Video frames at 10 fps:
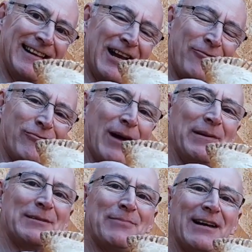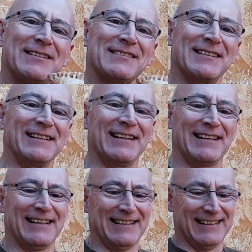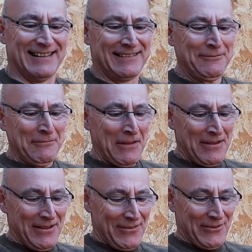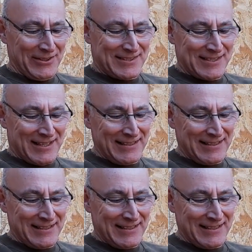a rabbit pasty that